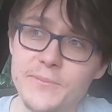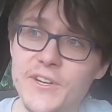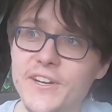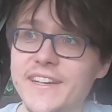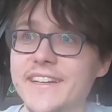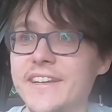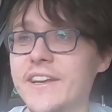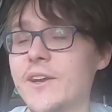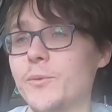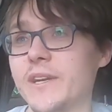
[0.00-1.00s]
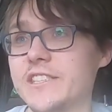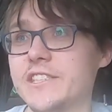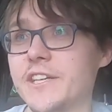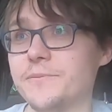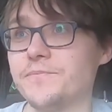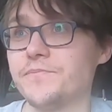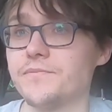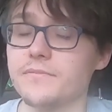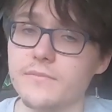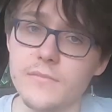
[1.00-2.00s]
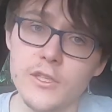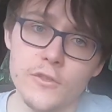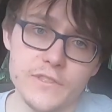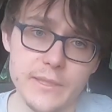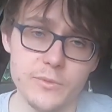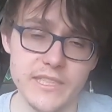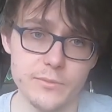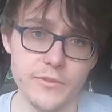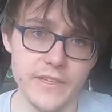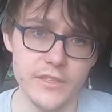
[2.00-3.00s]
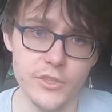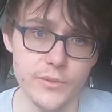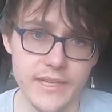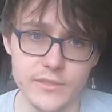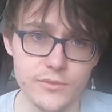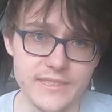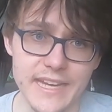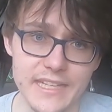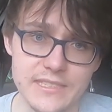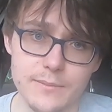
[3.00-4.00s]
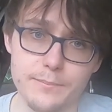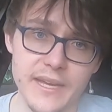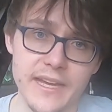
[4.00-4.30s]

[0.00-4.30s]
mark, which obviously is within the UK sort of tax